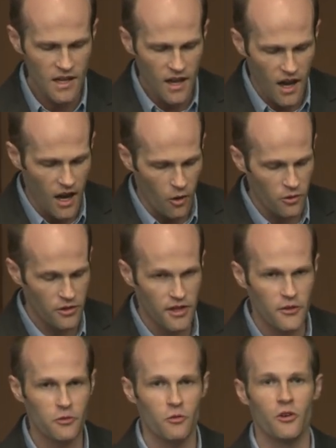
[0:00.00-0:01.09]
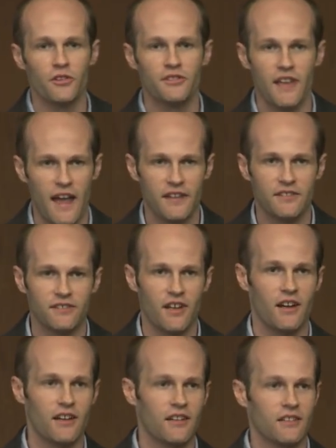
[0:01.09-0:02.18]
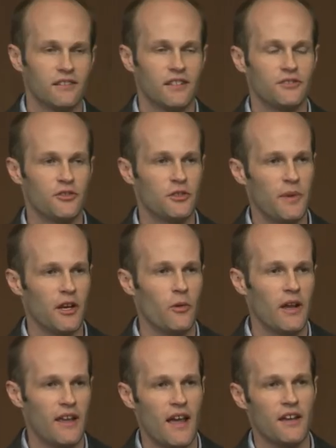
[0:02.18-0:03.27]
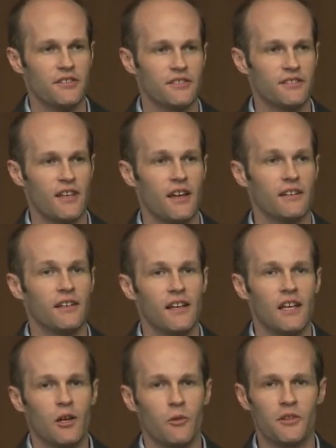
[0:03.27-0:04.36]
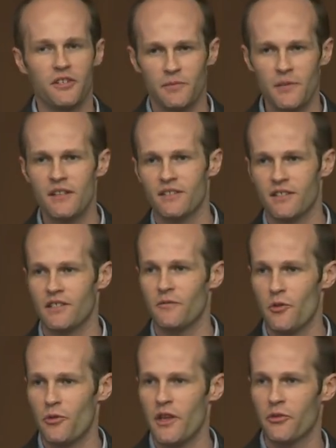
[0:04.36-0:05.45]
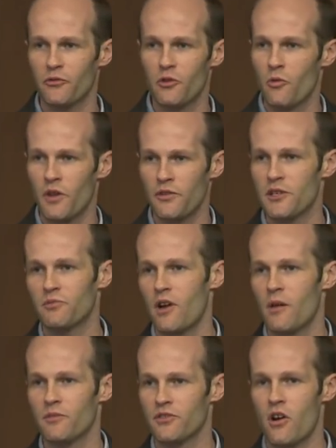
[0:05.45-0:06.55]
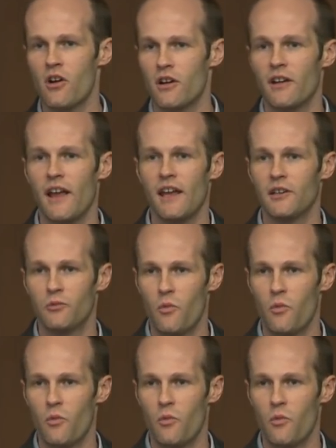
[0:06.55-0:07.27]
Uh, or in other words, ads suck, let's use Bitcoin Cash instead. And what this means is if you think through what these problems are and